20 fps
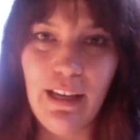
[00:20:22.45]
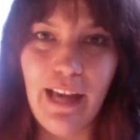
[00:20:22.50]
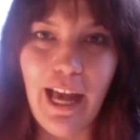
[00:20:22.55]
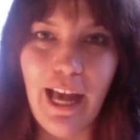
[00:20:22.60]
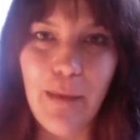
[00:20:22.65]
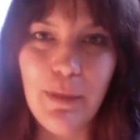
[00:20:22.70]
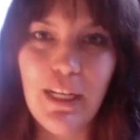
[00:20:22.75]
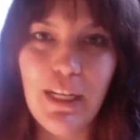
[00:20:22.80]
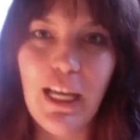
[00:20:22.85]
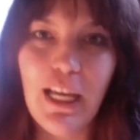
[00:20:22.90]

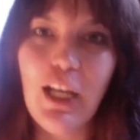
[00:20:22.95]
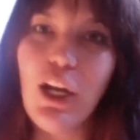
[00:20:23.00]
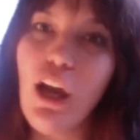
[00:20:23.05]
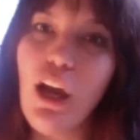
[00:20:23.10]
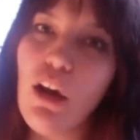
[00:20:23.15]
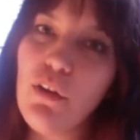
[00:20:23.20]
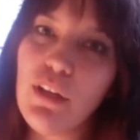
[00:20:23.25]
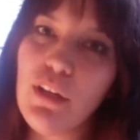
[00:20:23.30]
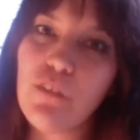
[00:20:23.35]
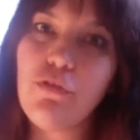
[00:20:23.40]
i mean i
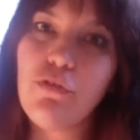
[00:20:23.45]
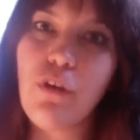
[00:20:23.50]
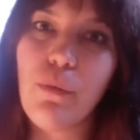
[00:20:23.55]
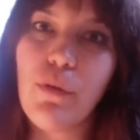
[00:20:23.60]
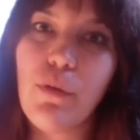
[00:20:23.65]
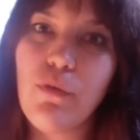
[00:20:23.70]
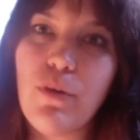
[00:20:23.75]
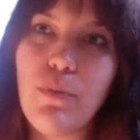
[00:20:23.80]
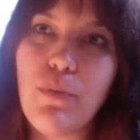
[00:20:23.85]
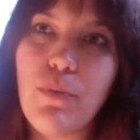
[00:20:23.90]
know that from
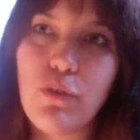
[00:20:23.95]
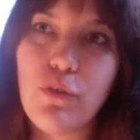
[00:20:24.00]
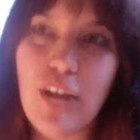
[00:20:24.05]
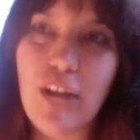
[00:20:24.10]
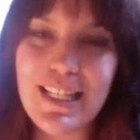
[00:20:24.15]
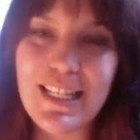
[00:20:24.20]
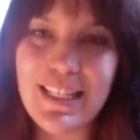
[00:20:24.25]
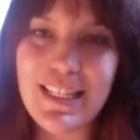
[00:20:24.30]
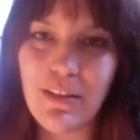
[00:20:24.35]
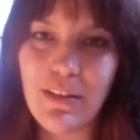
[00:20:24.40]
a
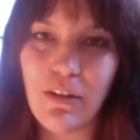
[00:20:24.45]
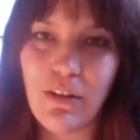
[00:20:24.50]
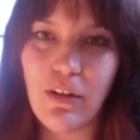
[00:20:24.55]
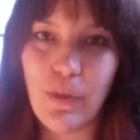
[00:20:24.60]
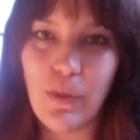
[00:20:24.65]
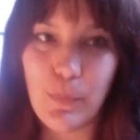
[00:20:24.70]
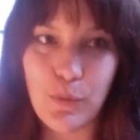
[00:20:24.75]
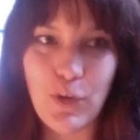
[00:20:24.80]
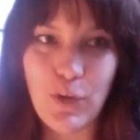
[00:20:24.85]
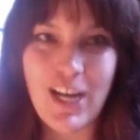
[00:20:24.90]
repressed or
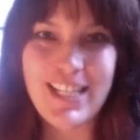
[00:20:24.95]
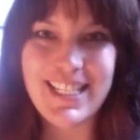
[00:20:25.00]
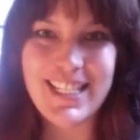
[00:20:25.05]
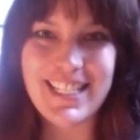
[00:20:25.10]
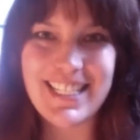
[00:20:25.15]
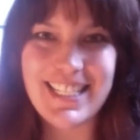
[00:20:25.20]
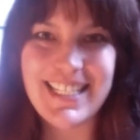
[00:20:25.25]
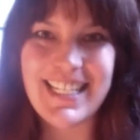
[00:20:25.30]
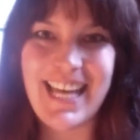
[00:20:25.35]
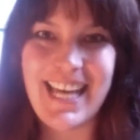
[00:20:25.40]

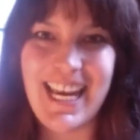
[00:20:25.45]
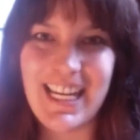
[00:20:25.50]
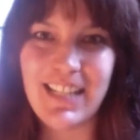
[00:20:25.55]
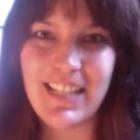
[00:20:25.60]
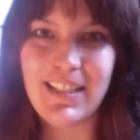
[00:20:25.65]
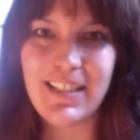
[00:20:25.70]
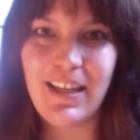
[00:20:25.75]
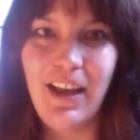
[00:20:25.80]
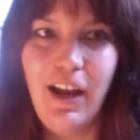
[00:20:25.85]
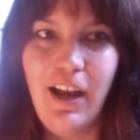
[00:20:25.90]
oppressed
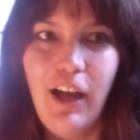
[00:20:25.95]
state